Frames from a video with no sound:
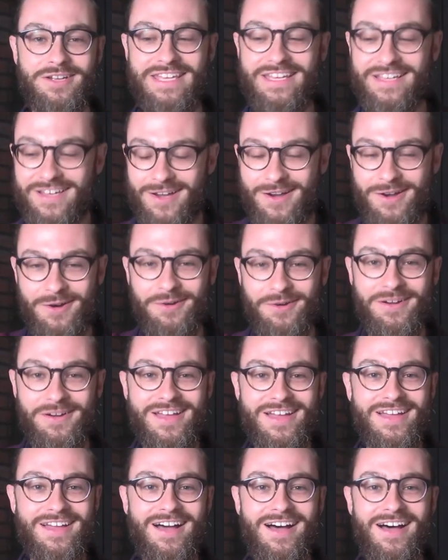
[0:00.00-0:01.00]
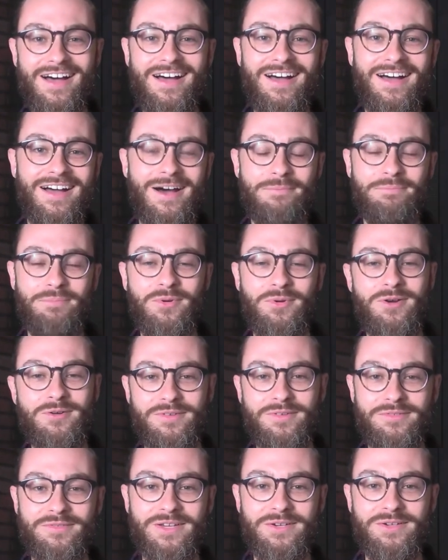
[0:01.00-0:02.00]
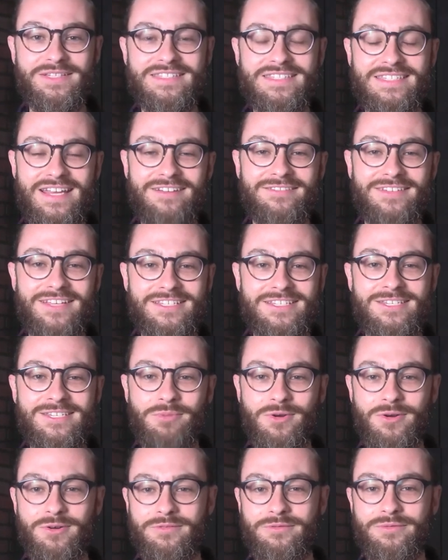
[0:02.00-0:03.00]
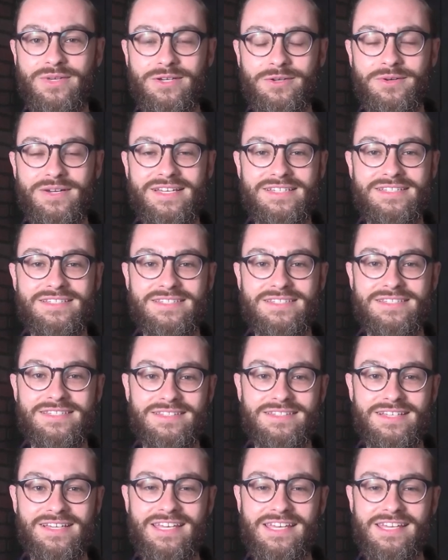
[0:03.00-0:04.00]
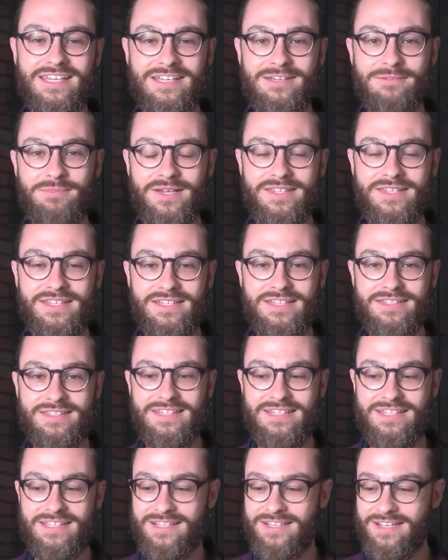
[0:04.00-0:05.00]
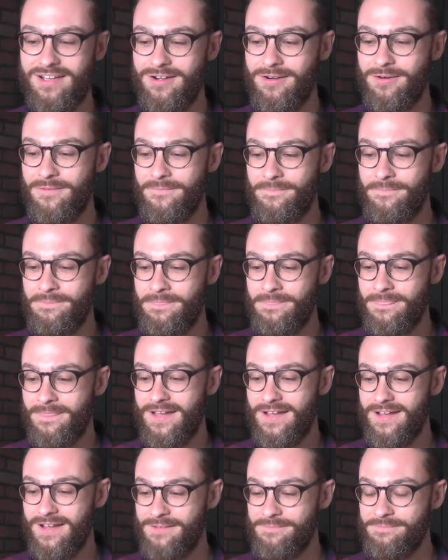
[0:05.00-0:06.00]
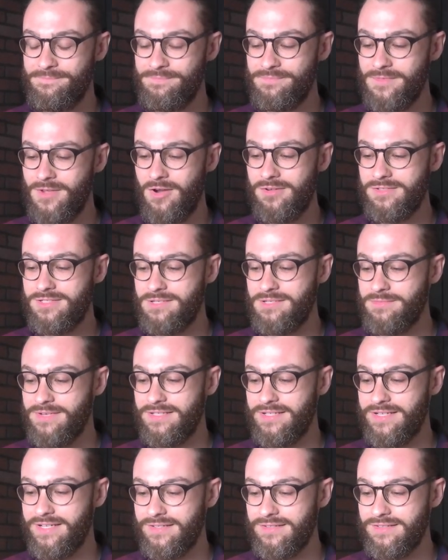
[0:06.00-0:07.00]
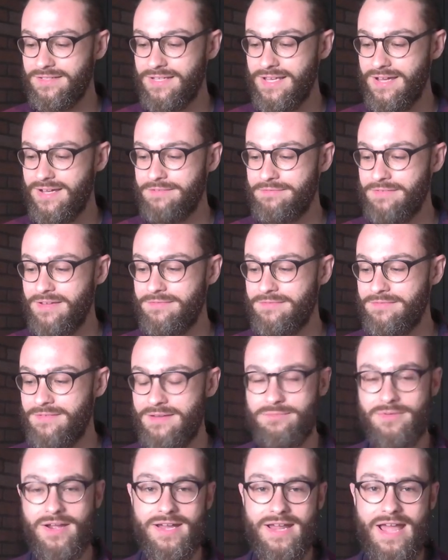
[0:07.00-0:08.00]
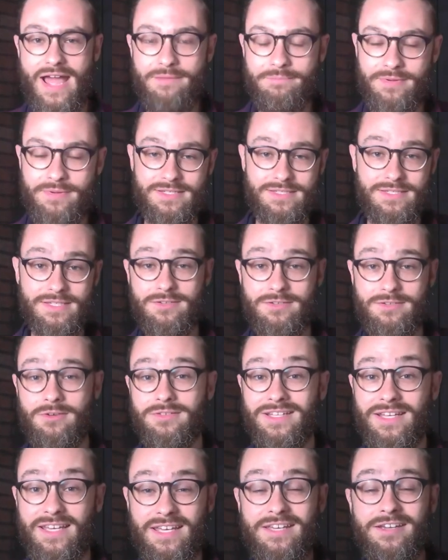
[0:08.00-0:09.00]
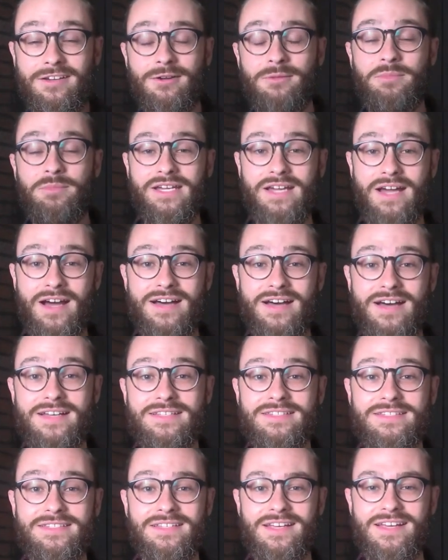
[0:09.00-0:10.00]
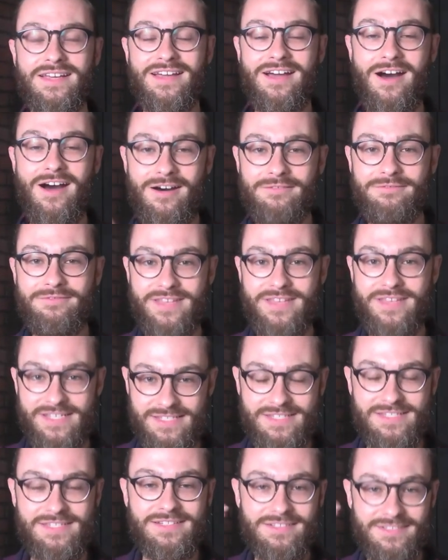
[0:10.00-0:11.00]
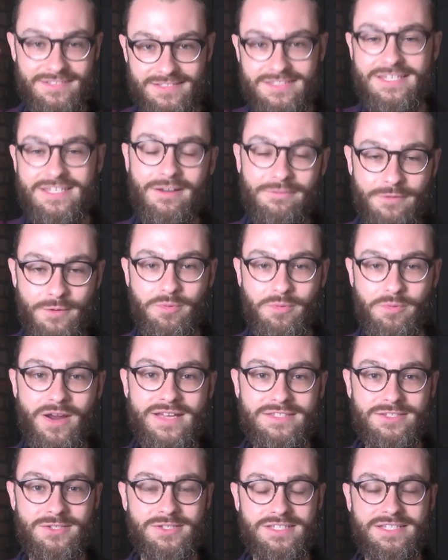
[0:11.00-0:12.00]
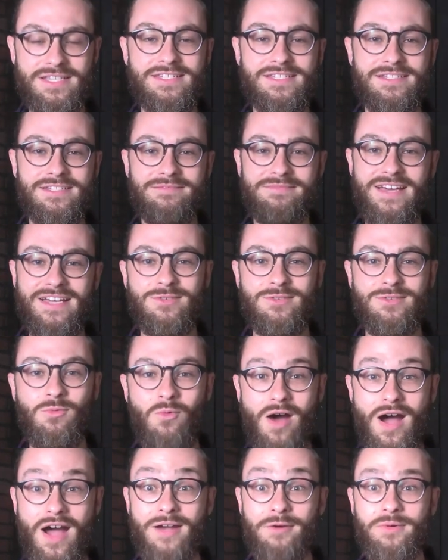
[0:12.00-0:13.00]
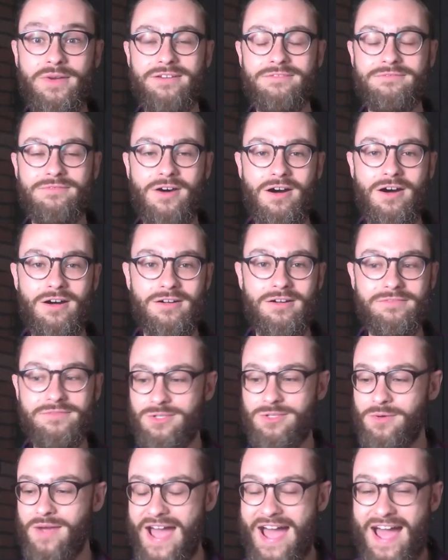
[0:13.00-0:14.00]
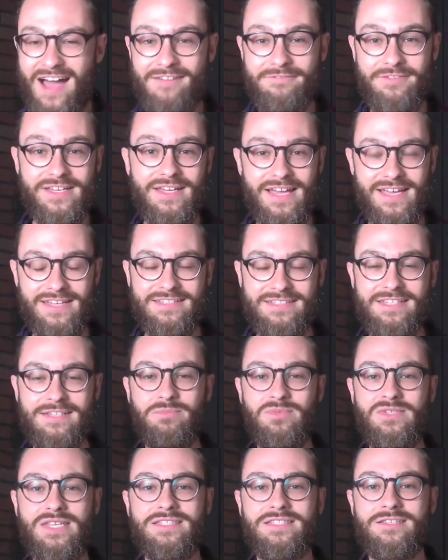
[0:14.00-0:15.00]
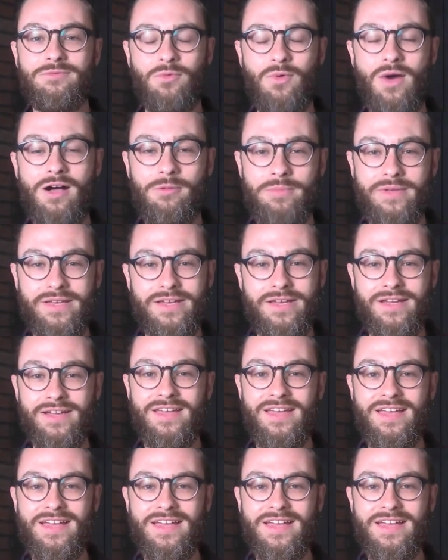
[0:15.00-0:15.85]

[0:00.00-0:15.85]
ego uh, approve of you instead of disapprove of you is the key. But the, the ego um, ultimately, yeah, if, if I'm right, happiness is only here because of this self-appraisal system. That's why we evolved to have a, a deep sense of well-being